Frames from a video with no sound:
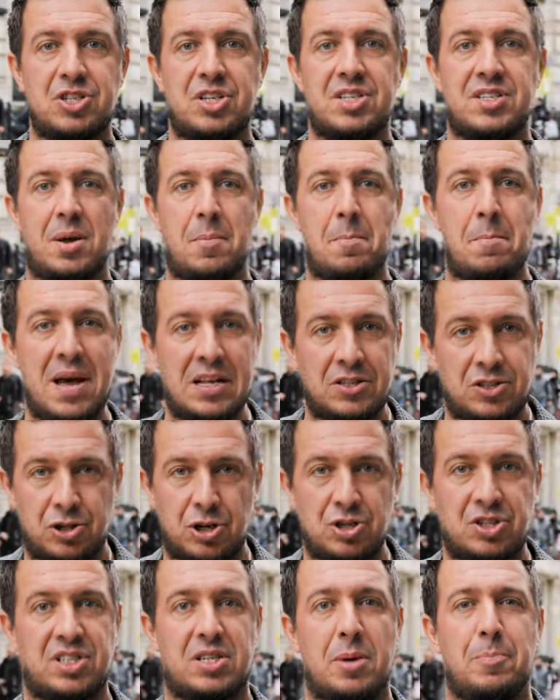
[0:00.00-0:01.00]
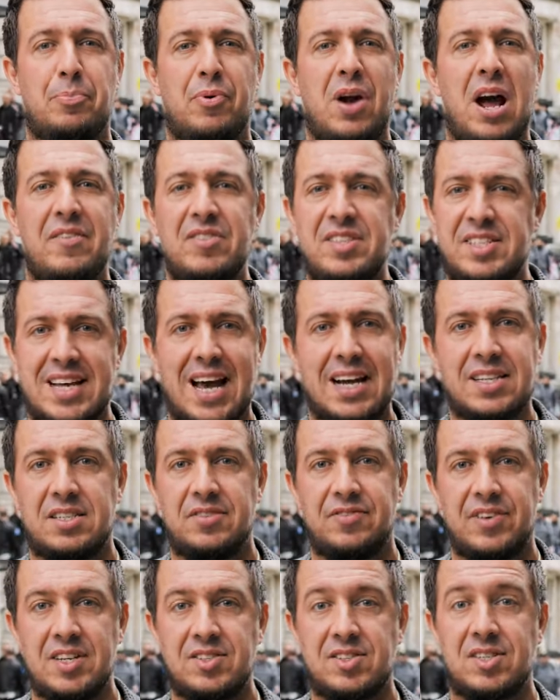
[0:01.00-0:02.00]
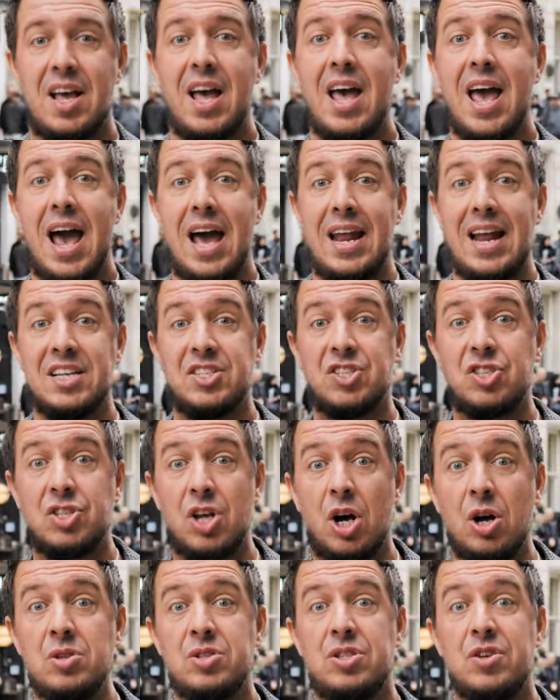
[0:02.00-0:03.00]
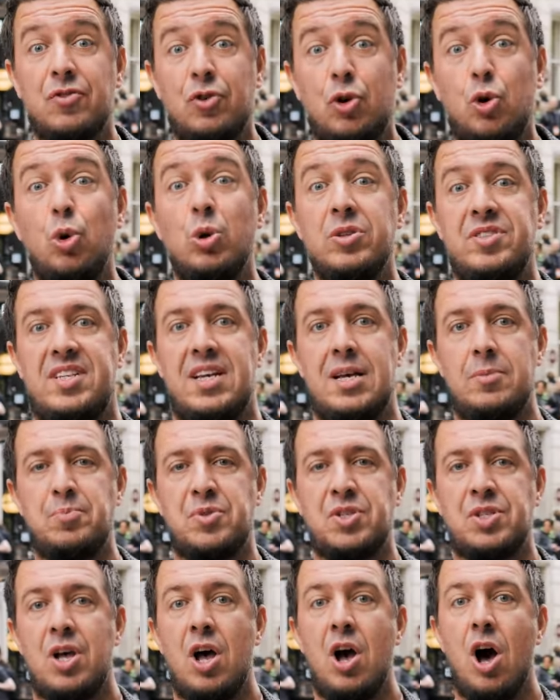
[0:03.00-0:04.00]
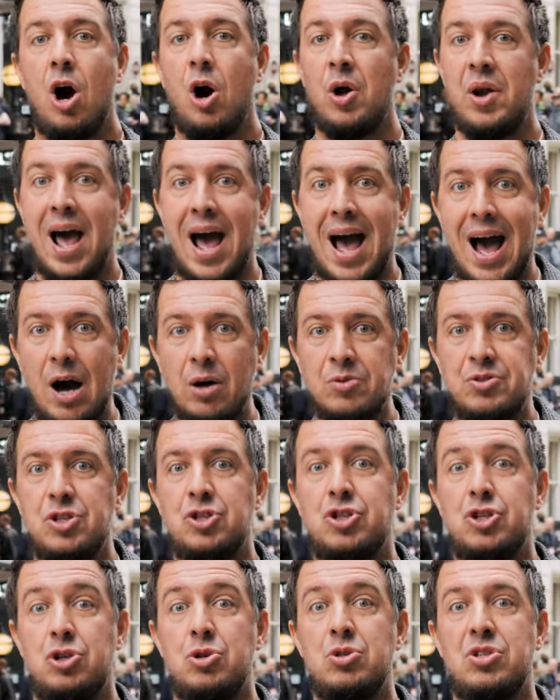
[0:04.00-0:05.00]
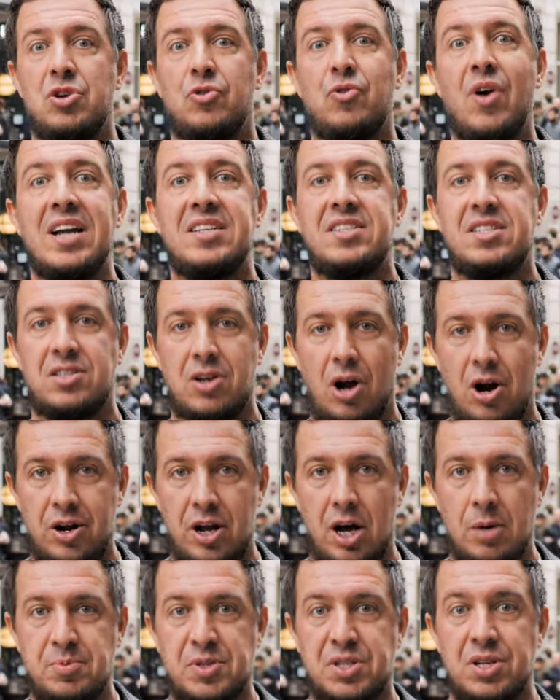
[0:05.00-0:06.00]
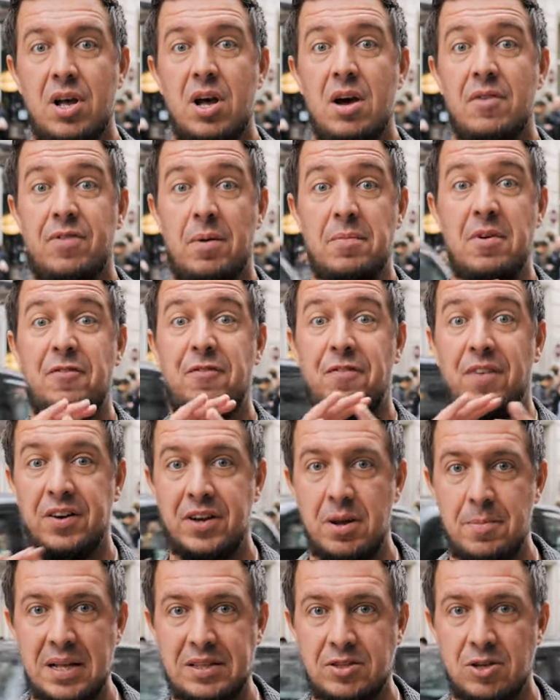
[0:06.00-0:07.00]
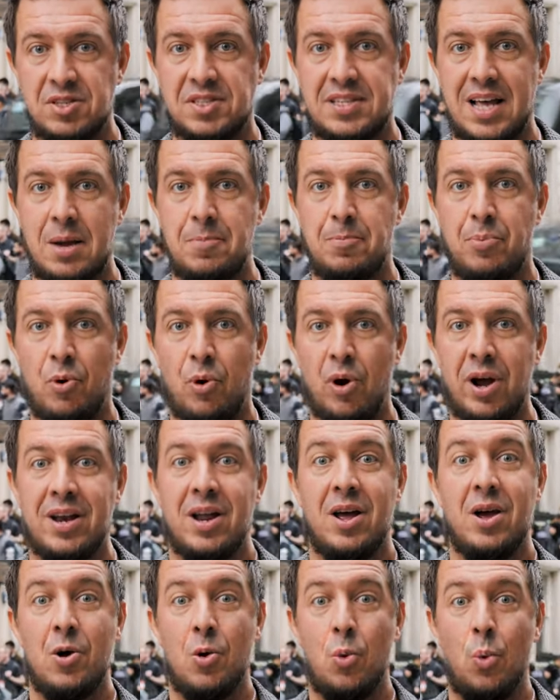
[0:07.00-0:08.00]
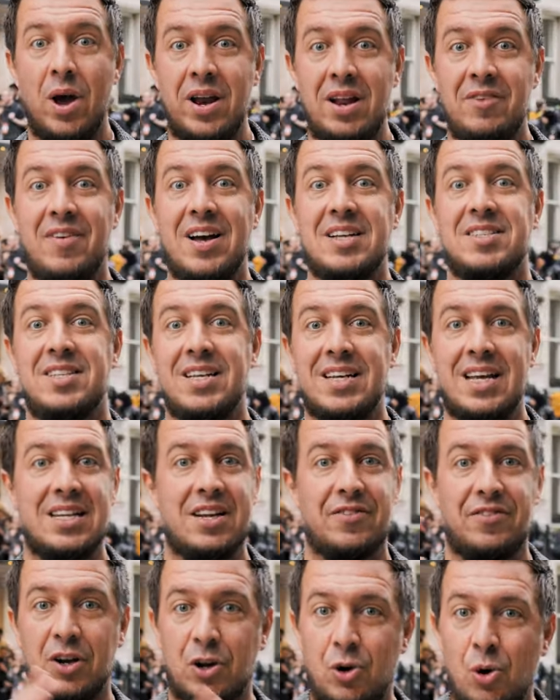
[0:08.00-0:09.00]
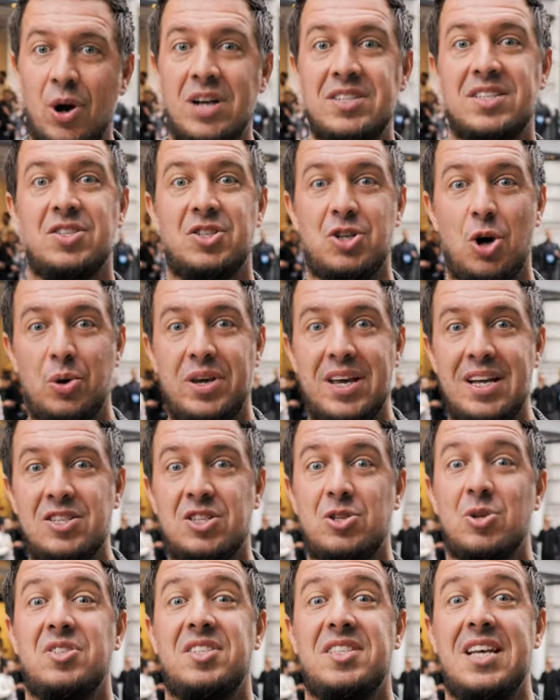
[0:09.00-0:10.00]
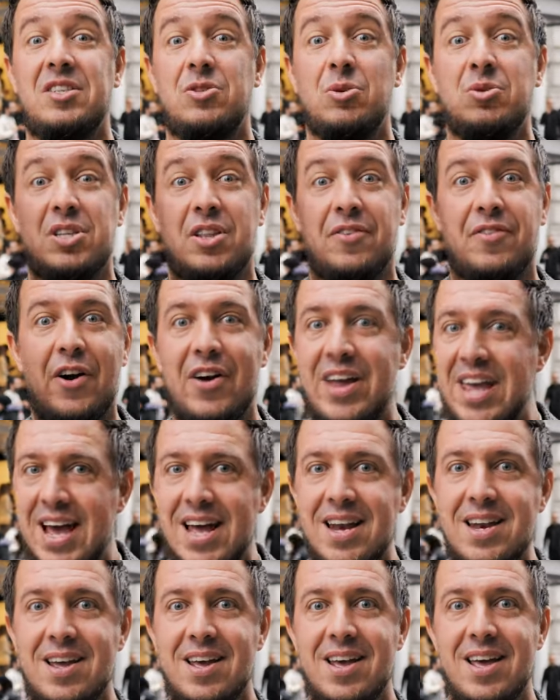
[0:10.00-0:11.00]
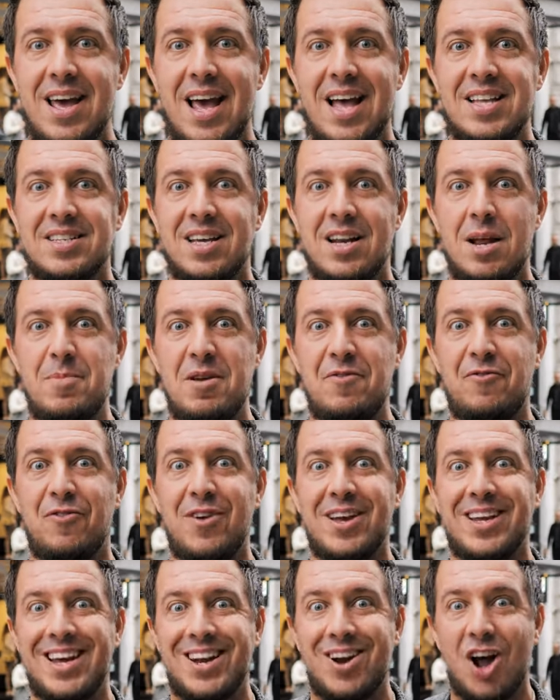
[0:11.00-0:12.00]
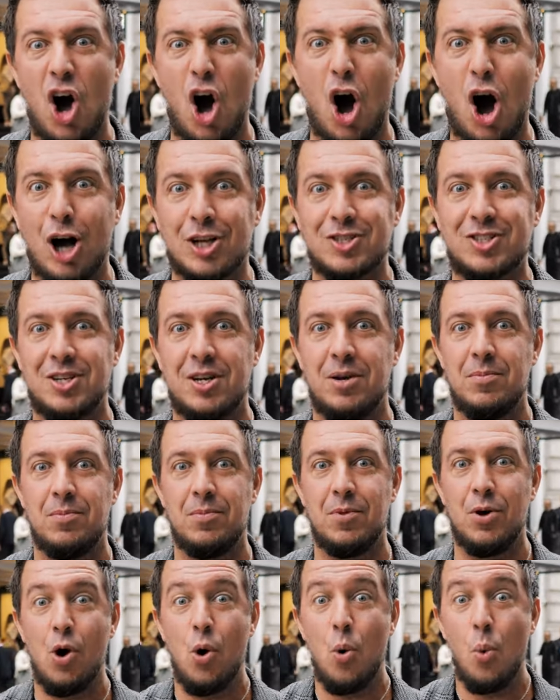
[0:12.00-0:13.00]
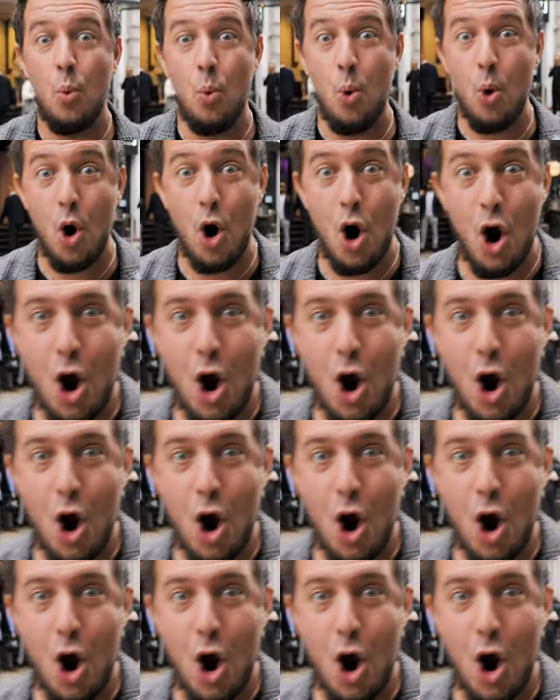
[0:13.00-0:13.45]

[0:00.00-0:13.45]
she's a mentor, she's a privacy activist, and has tons of cool tips on how to choose the right startups from a fundamental standpoint when investing in different coins and tokens. So stay tuned to the very end. It's gonna be freaking awesome. Woo!